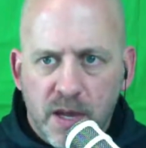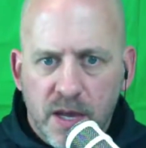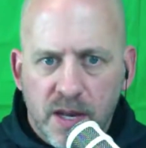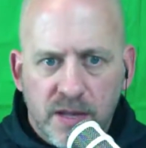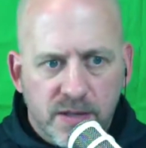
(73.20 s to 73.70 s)

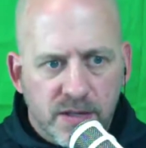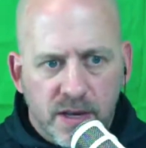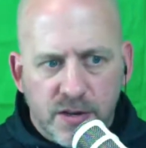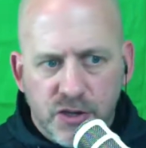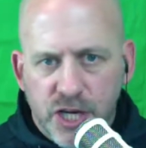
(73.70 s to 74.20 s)
it is
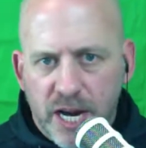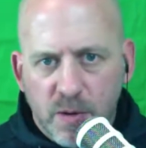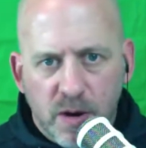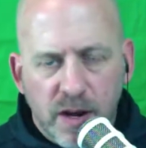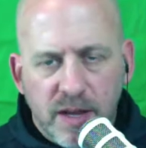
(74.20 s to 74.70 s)

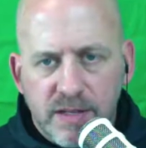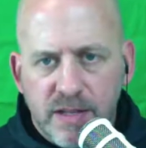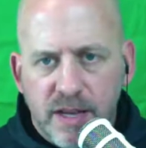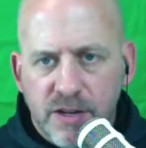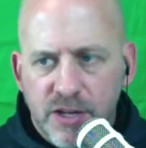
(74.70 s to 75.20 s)
January. It's
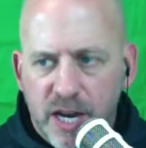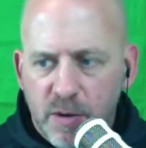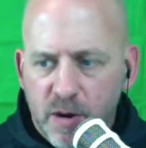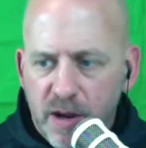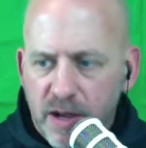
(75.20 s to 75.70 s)
the end of
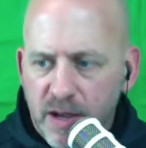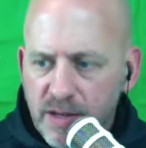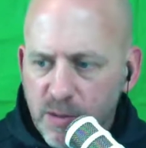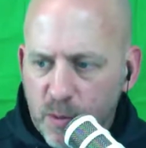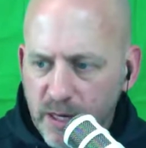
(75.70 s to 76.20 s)
January in
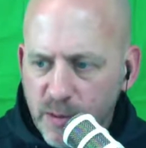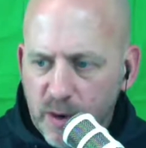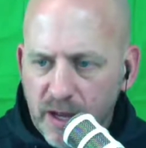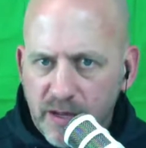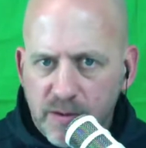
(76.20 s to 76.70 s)

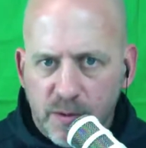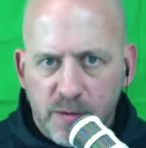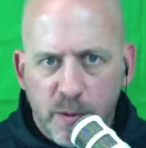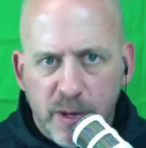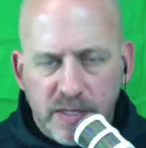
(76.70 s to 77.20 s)
2020. So we're
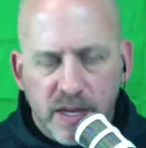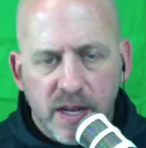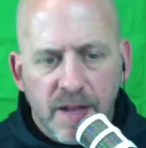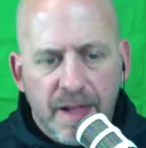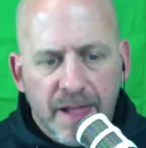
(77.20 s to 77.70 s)
3 weeks
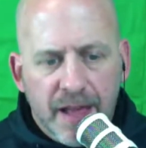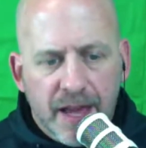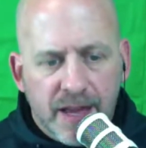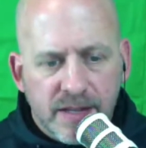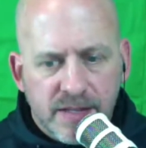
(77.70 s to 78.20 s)
in,
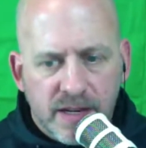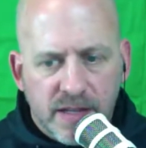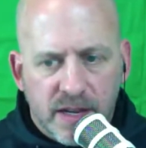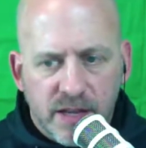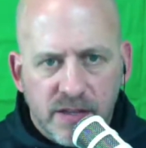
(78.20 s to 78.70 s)
and a
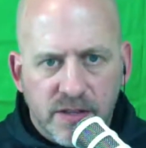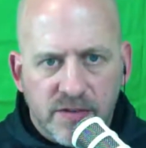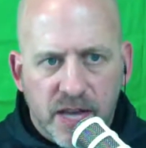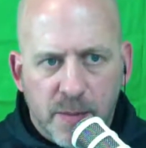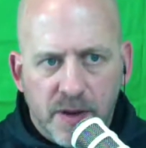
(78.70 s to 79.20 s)
lot of good
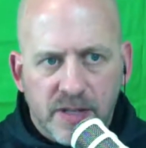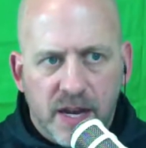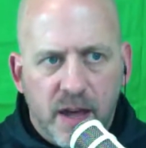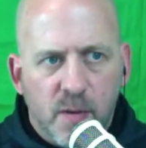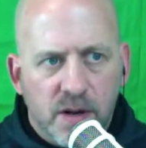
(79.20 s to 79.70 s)
stuff's happening.
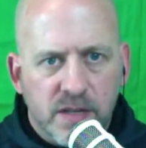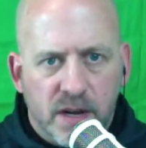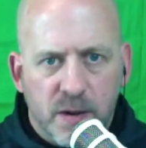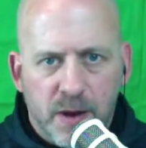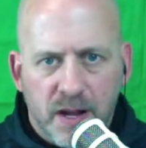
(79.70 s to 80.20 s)
Today I want to
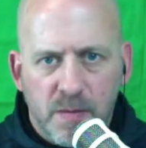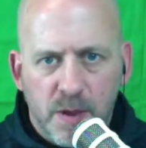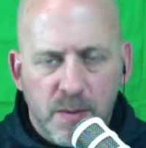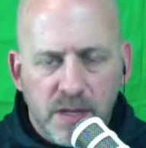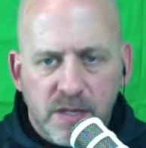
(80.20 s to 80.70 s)
talk about
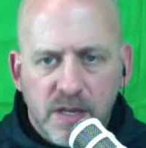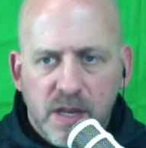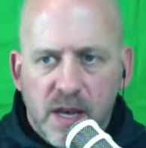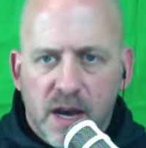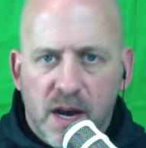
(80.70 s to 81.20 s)
commitment,
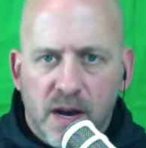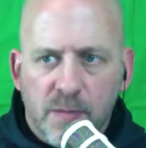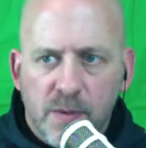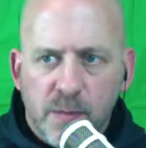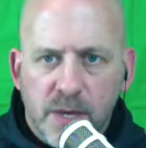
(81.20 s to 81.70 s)

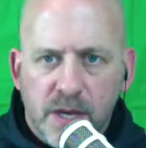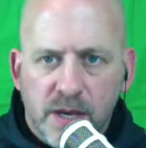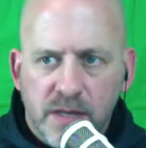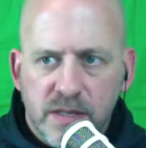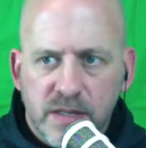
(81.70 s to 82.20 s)

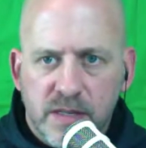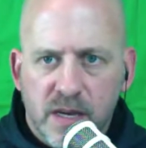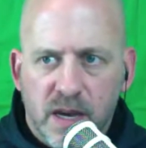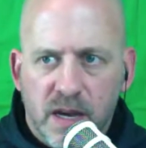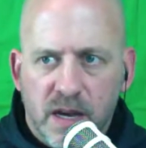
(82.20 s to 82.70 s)
because
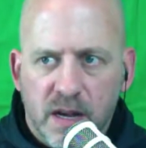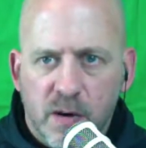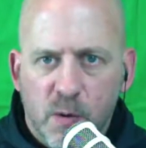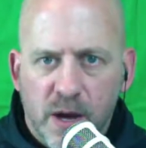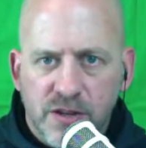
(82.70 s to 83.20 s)
a
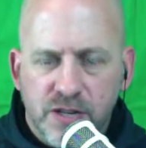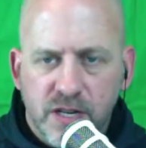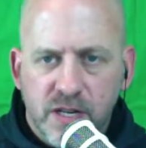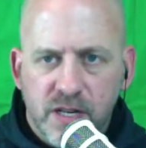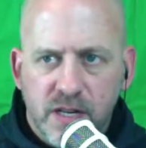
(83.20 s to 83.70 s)

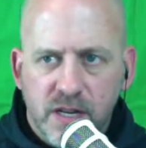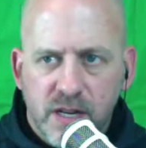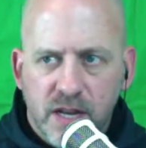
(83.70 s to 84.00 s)
question